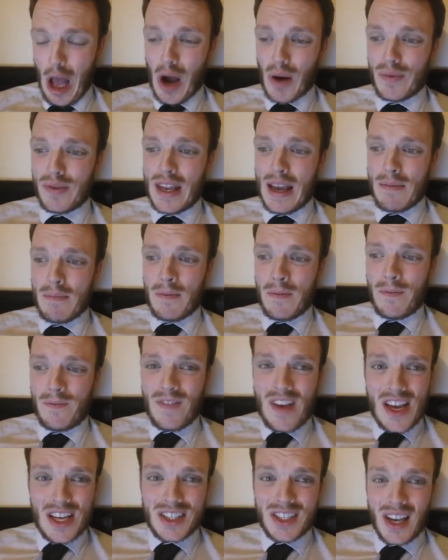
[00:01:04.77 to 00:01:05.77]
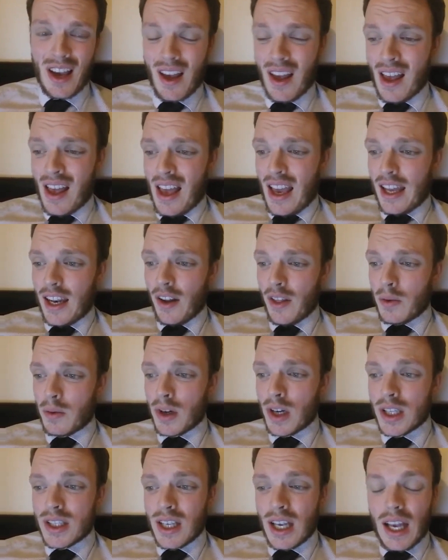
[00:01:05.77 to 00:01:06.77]
of them fish? In other
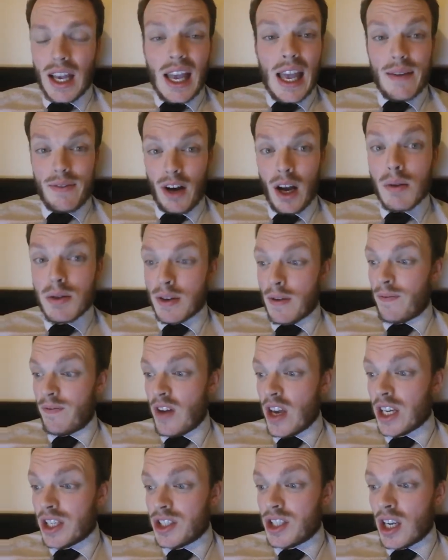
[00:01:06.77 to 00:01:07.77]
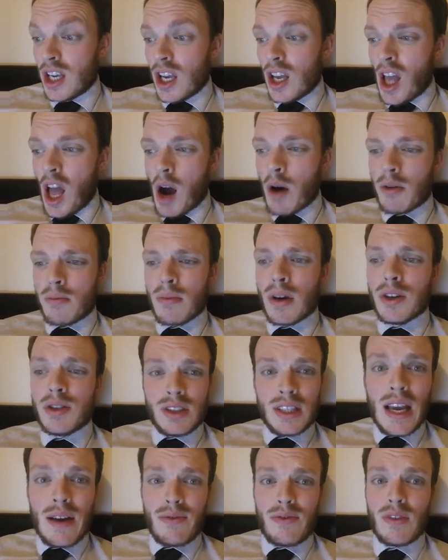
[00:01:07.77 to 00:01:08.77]
words, if I was a fish, I would
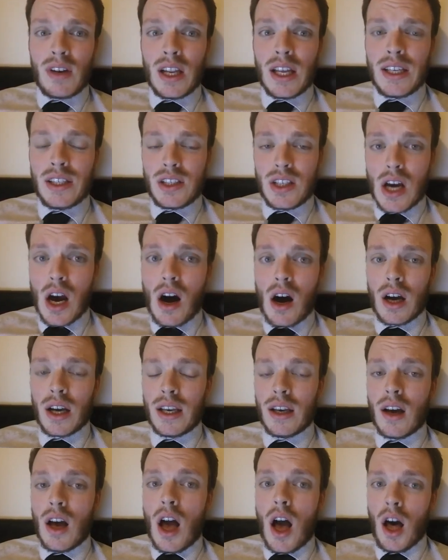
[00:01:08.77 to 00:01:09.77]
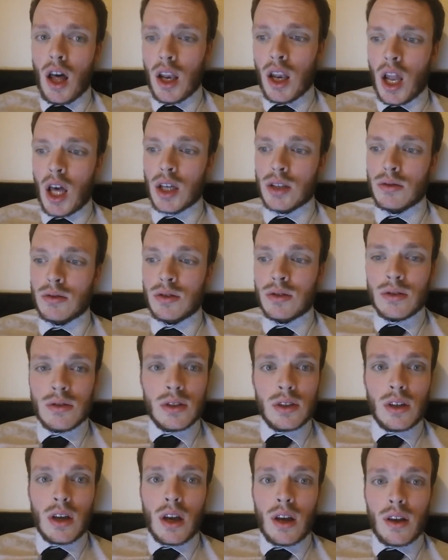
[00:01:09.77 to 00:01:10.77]
most definitely die alone.
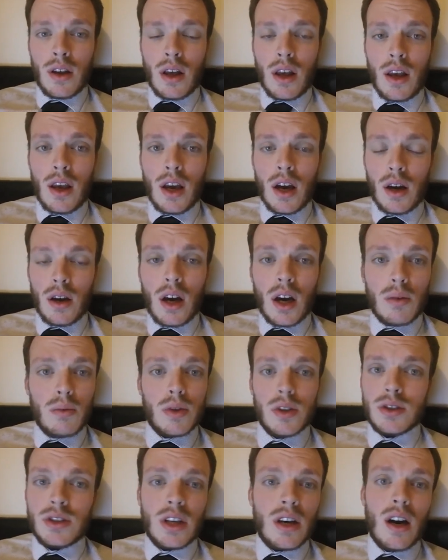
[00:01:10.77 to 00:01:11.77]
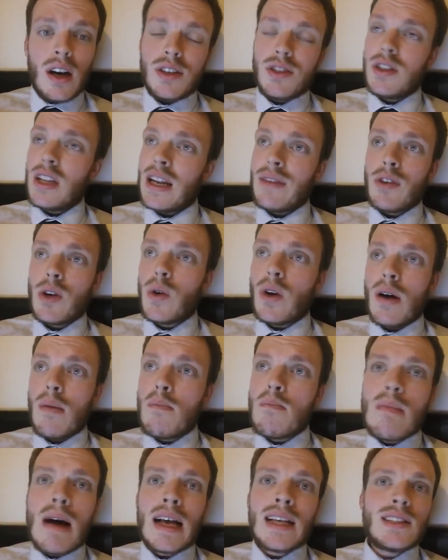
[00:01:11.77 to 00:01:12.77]
I, I would. You know, I still haven't
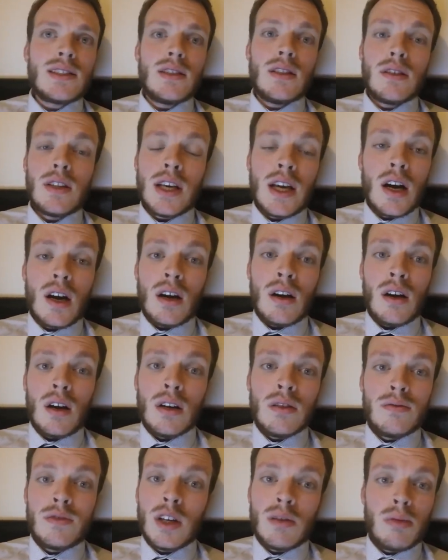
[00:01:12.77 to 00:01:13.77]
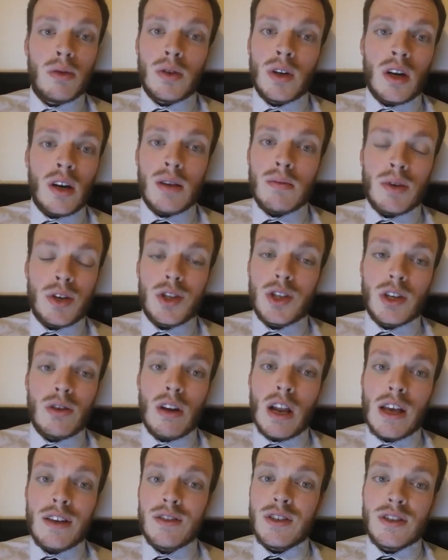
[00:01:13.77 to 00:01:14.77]
quite mastered the art of double knotting my
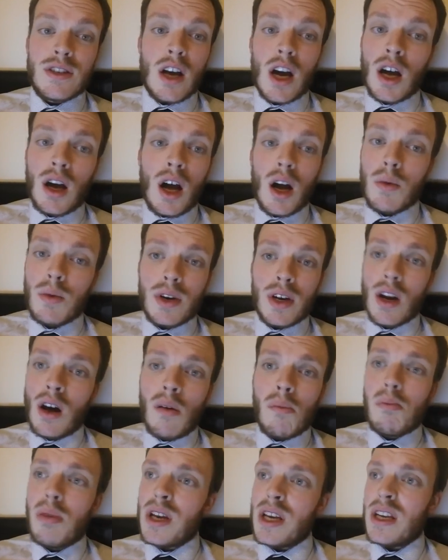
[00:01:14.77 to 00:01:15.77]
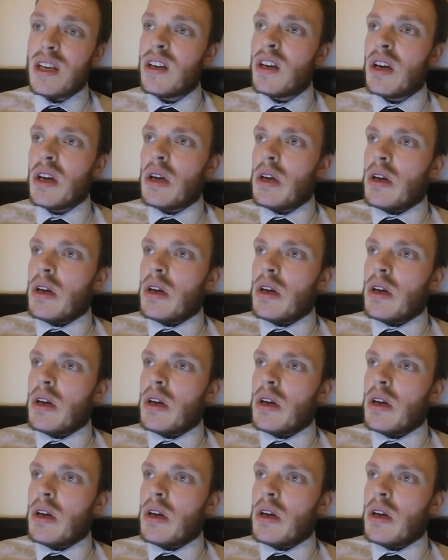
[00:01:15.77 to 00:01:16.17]
shoelaces. I, I would not be